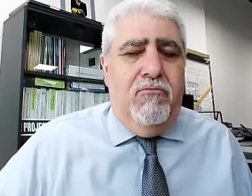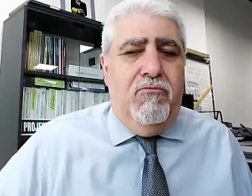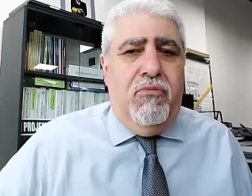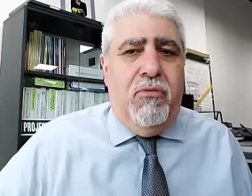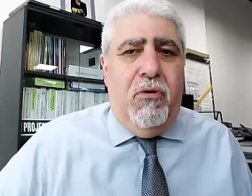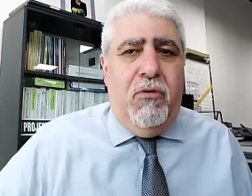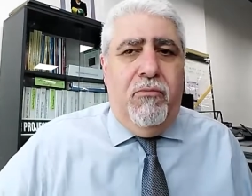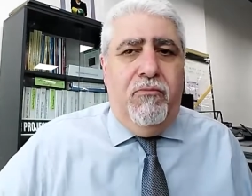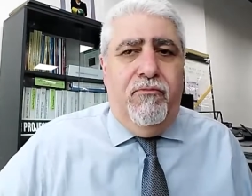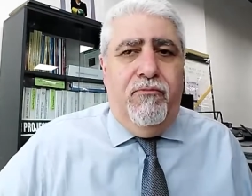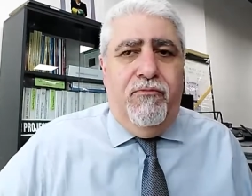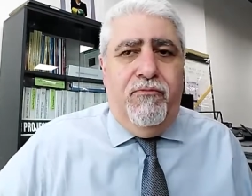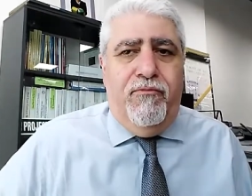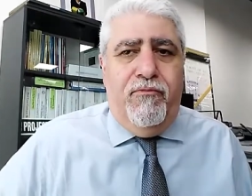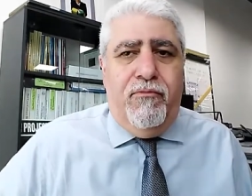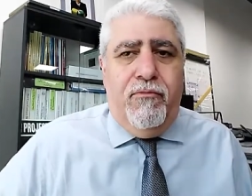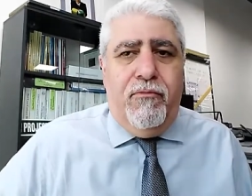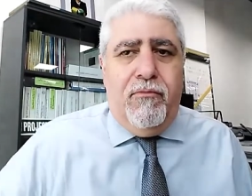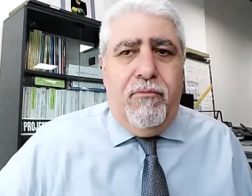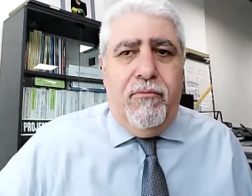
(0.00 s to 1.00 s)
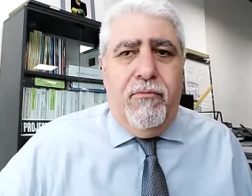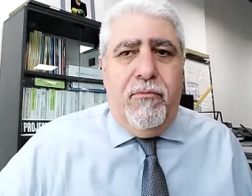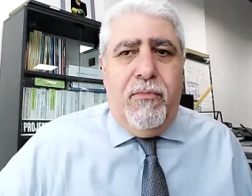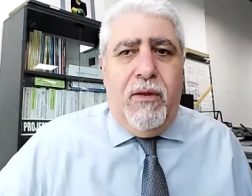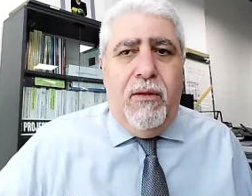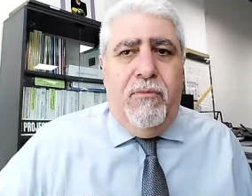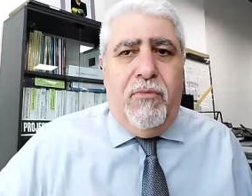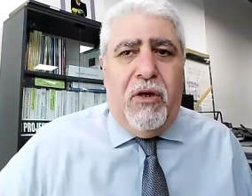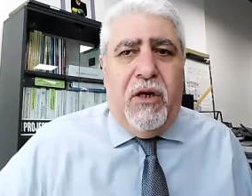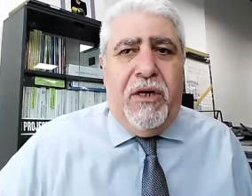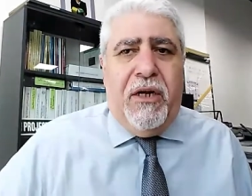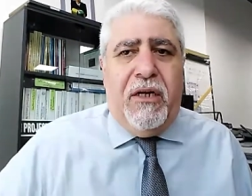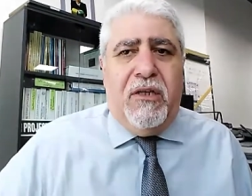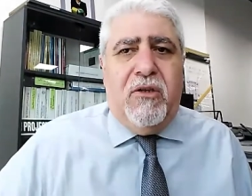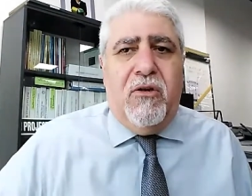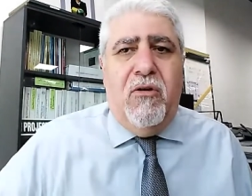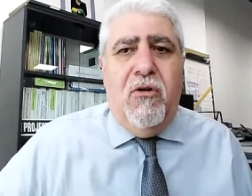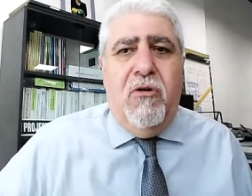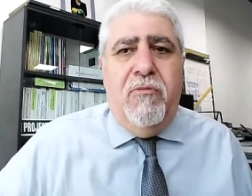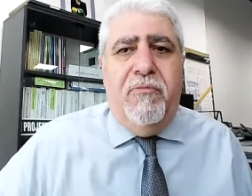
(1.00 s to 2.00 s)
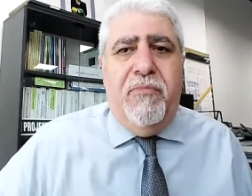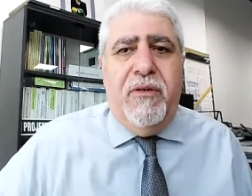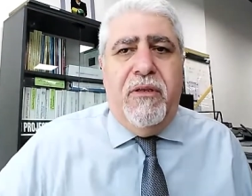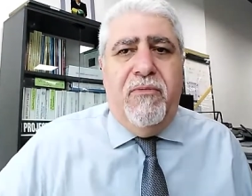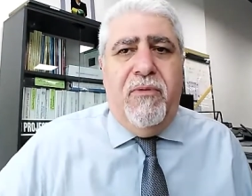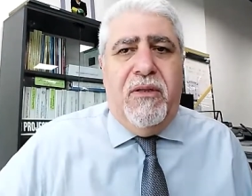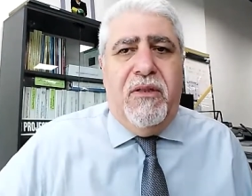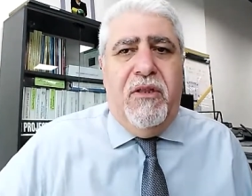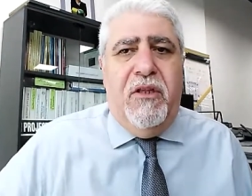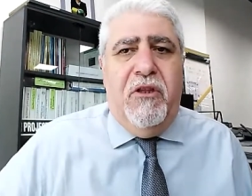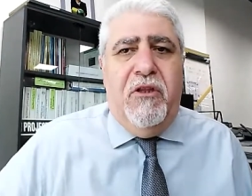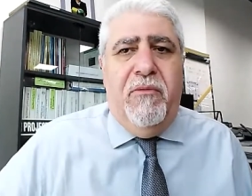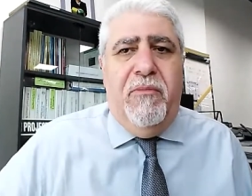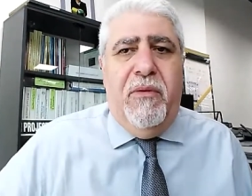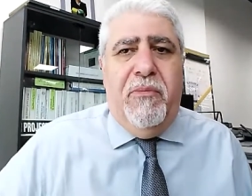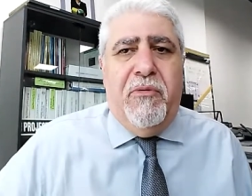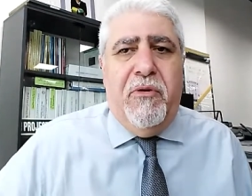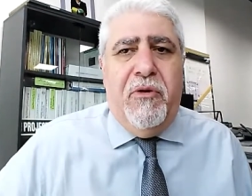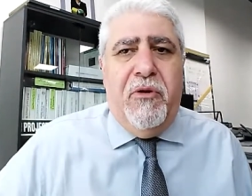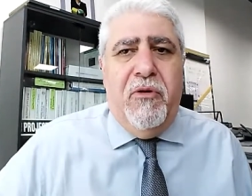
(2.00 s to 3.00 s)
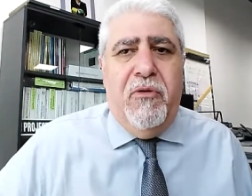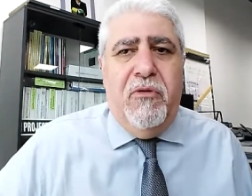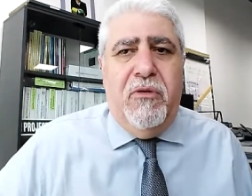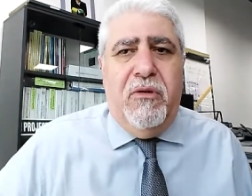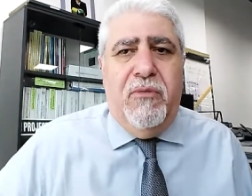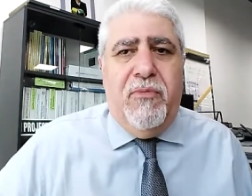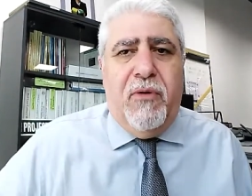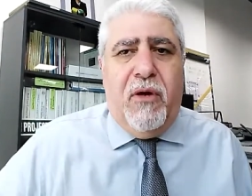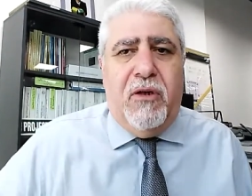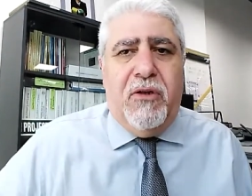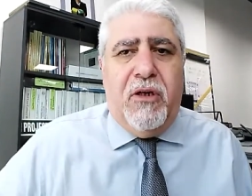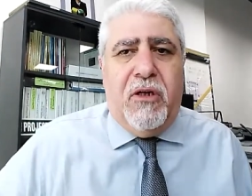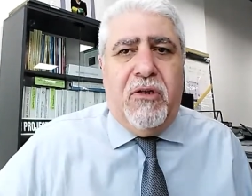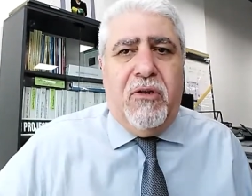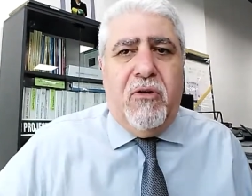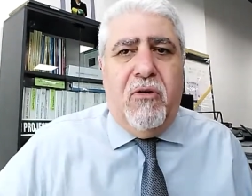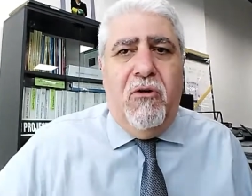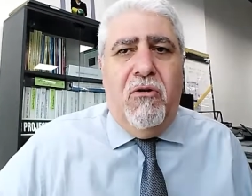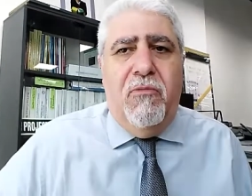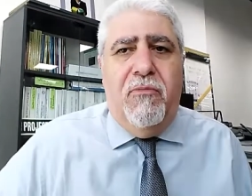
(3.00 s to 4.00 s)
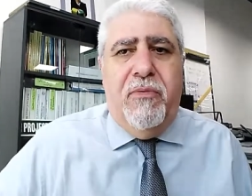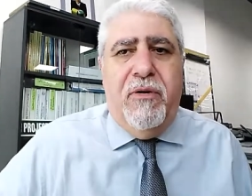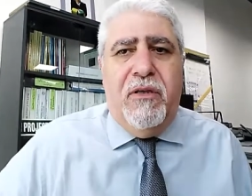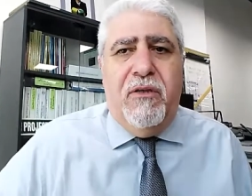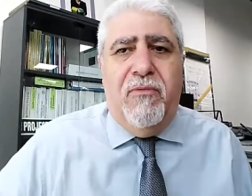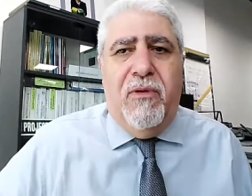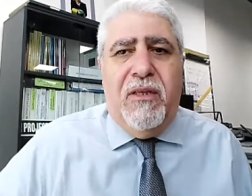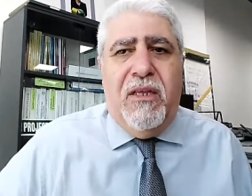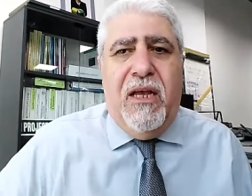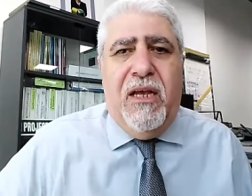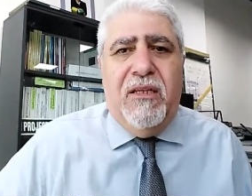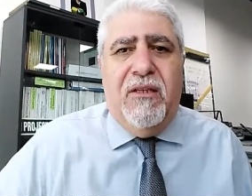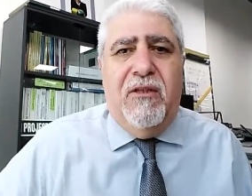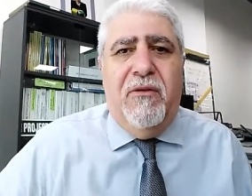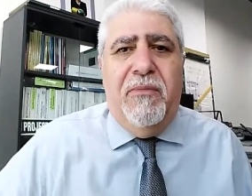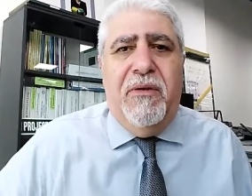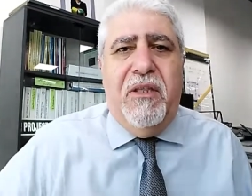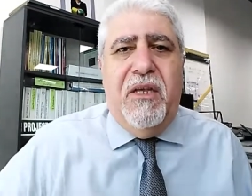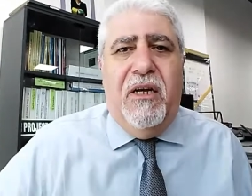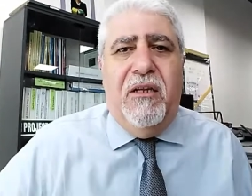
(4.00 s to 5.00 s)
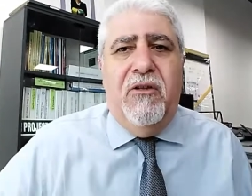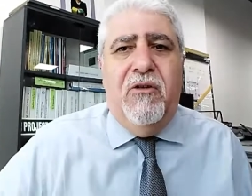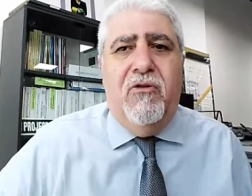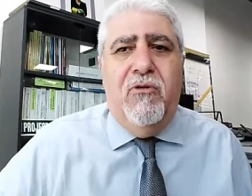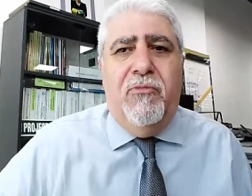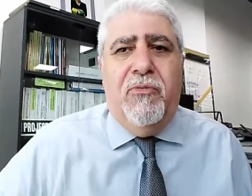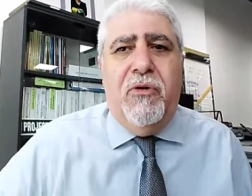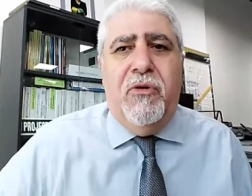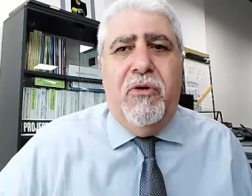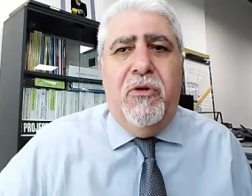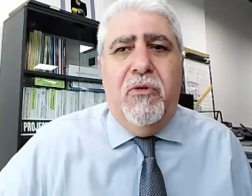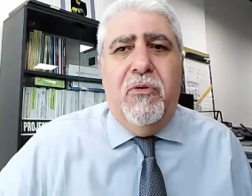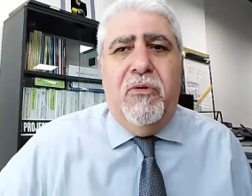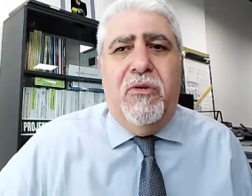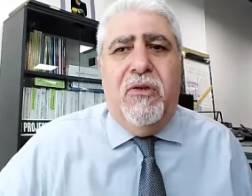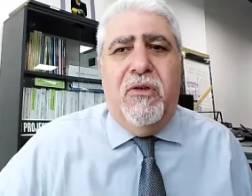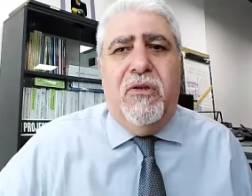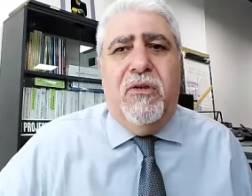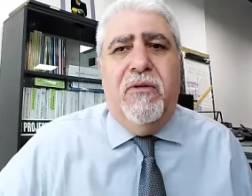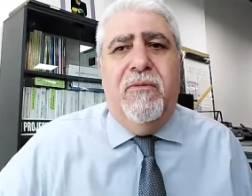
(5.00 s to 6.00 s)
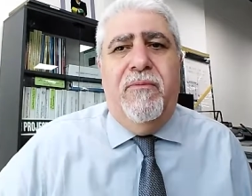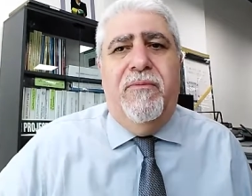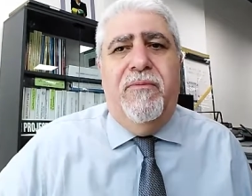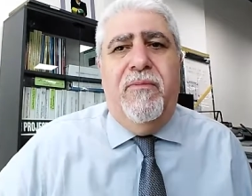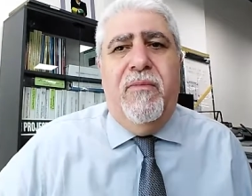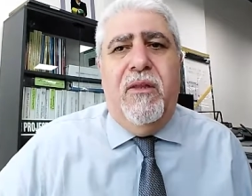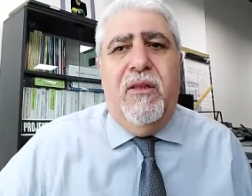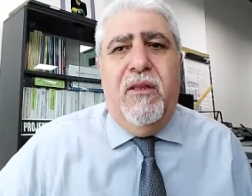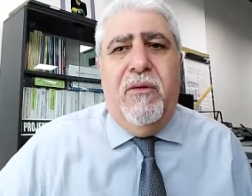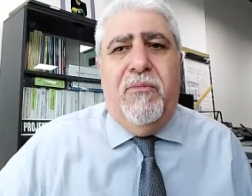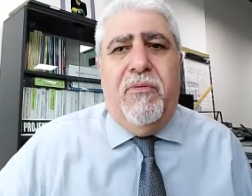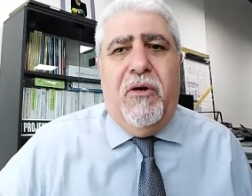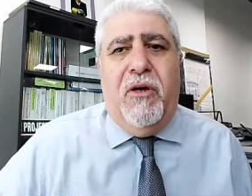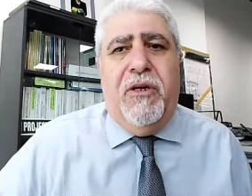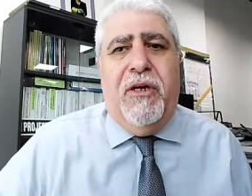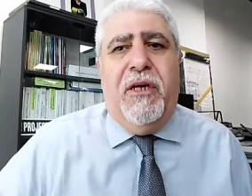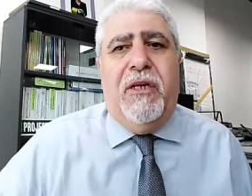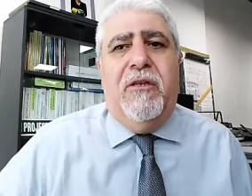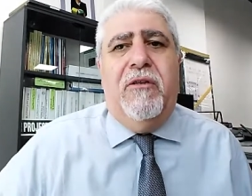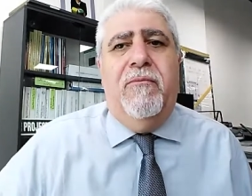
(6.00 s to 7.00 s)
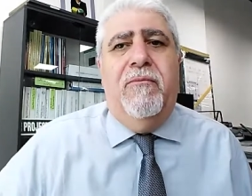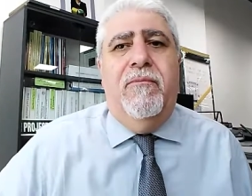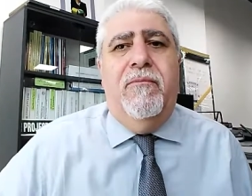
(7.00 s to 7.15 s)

So product scope is what needs to be produced, project scope is what has to be done to produce the product.